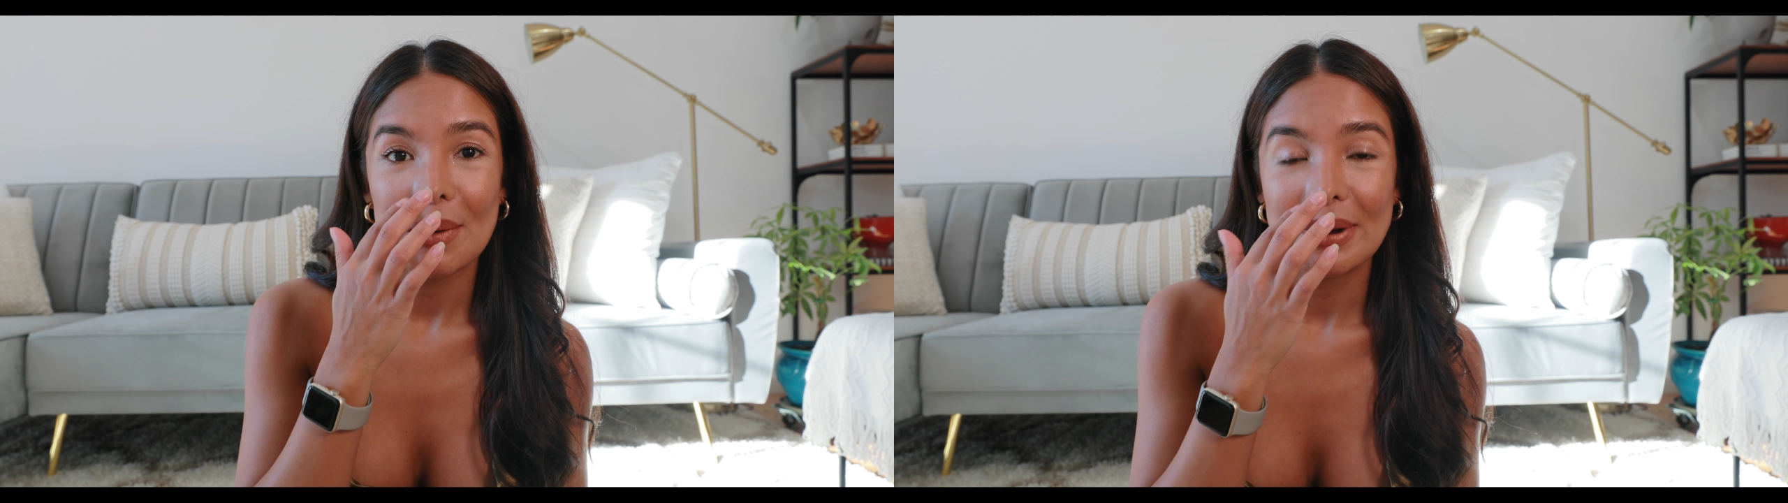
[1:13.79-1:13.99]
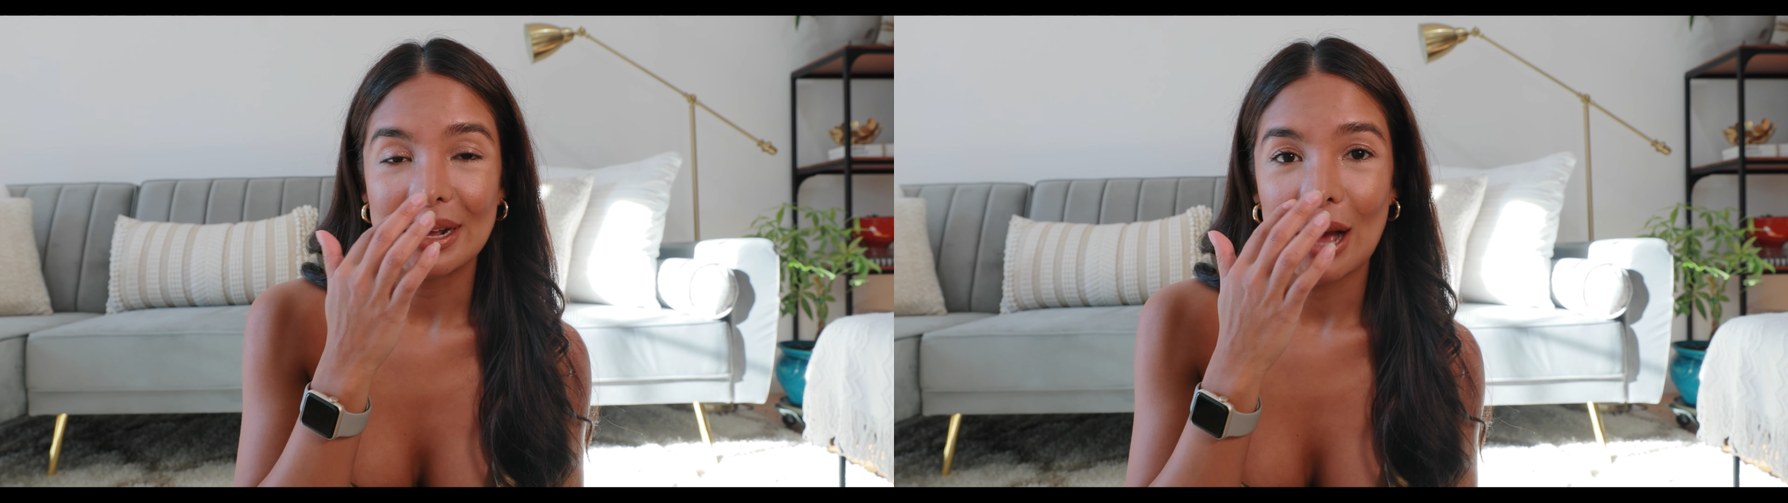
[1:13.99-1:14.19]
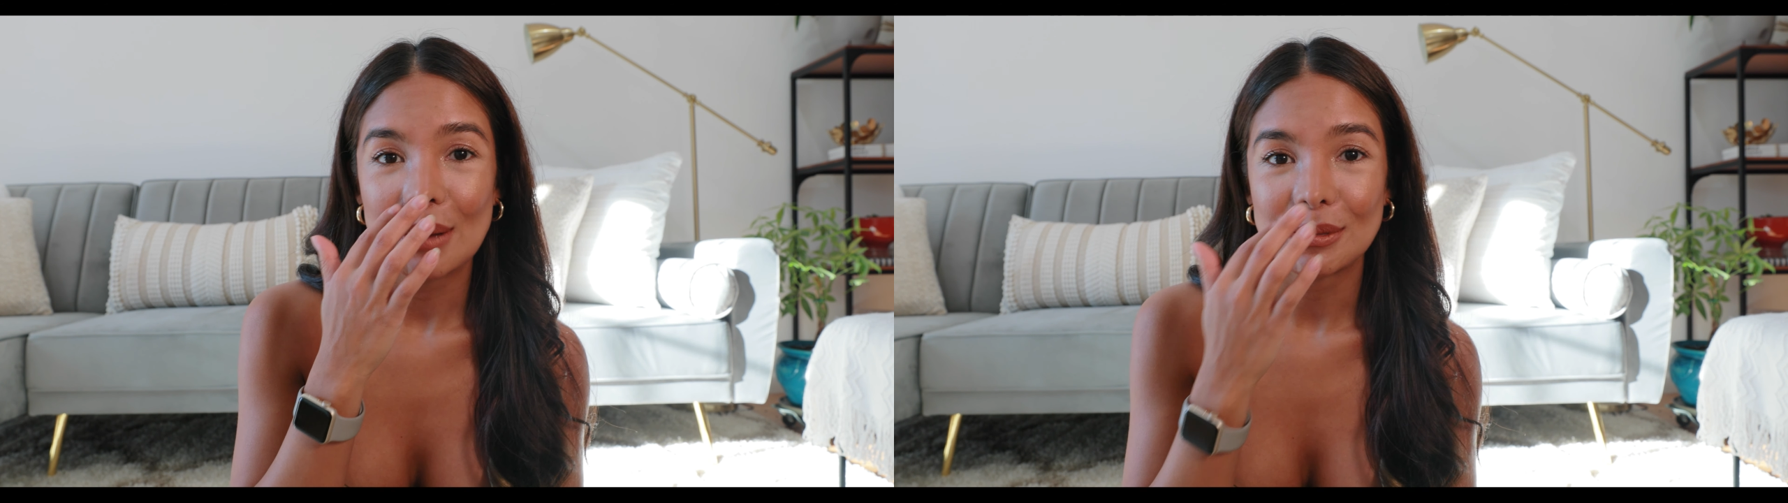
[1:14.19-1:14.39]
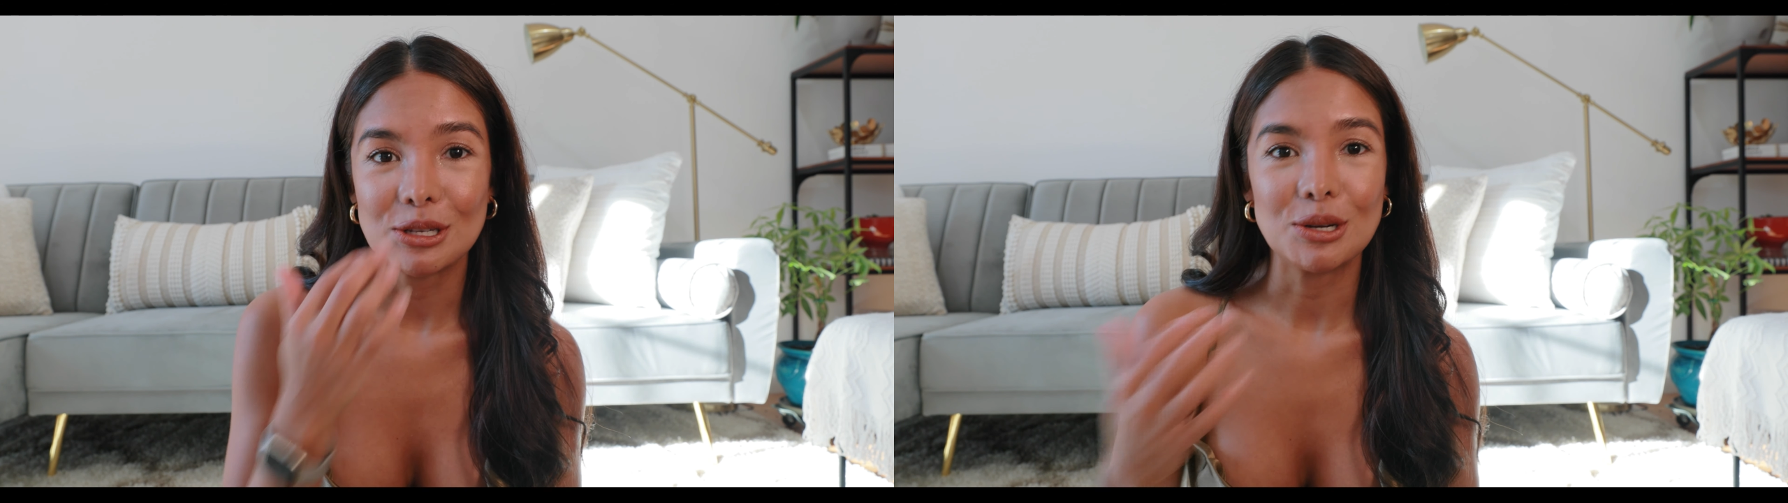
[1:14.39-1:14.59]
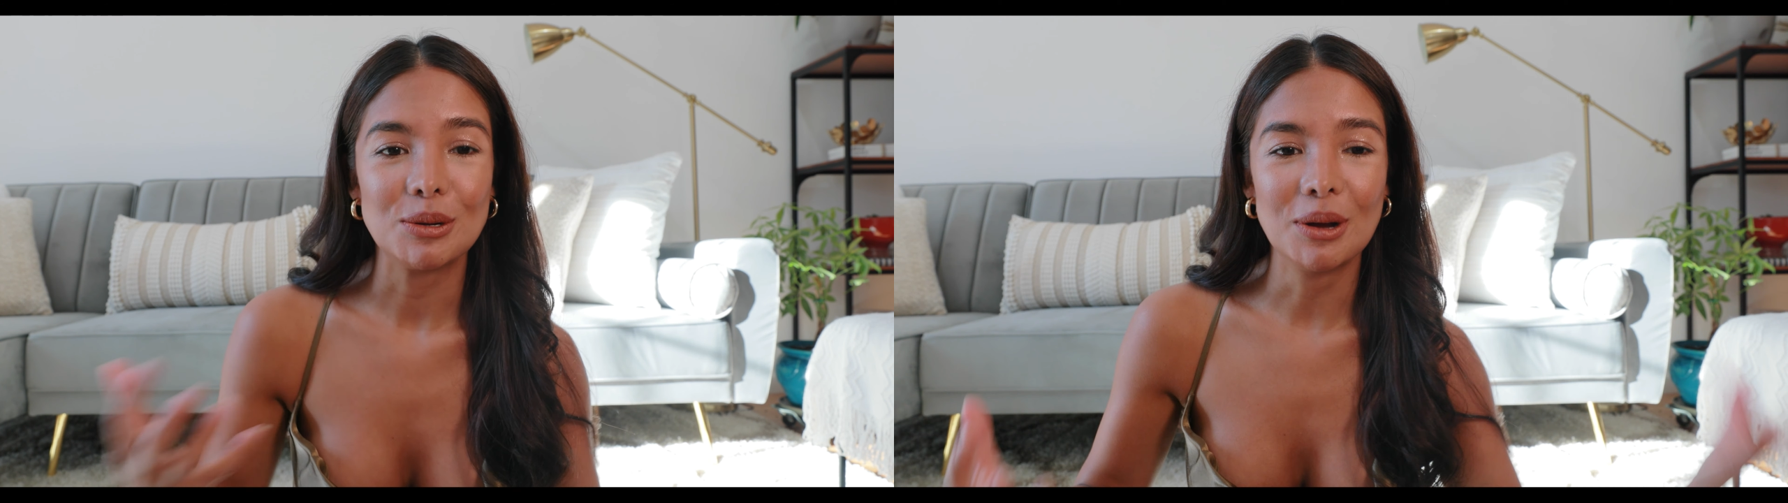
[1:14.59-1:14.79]
when it
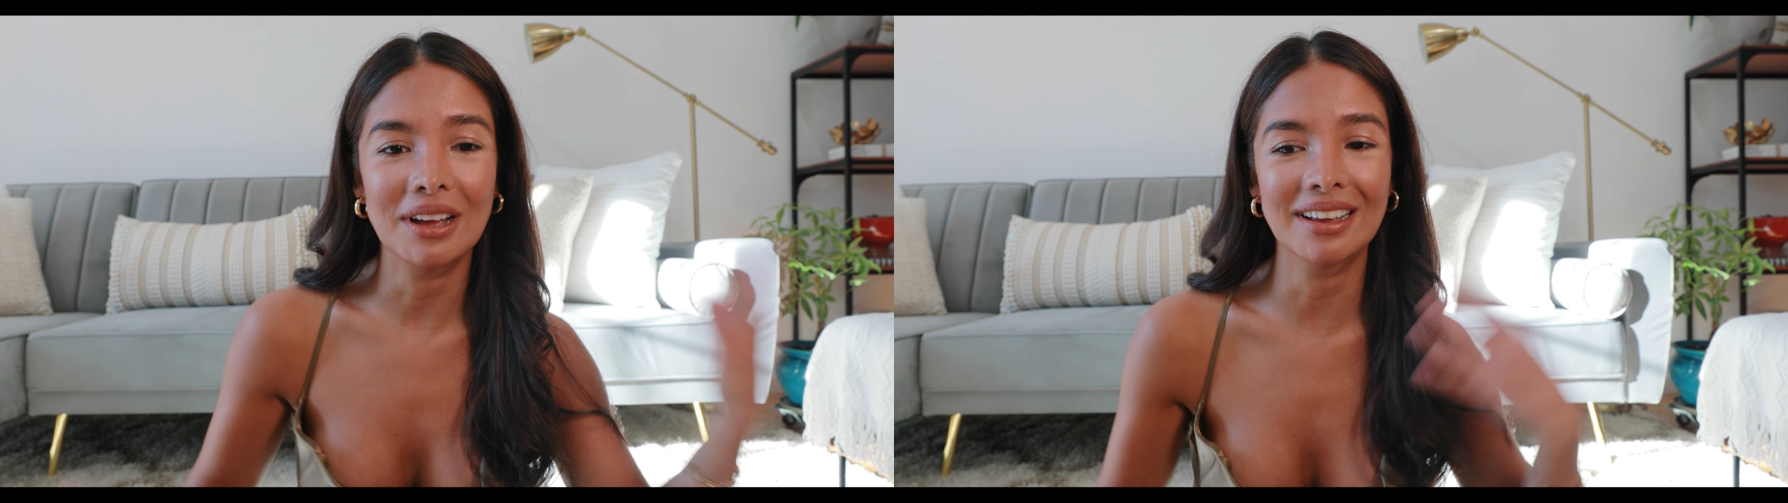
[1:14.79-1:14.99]
comes to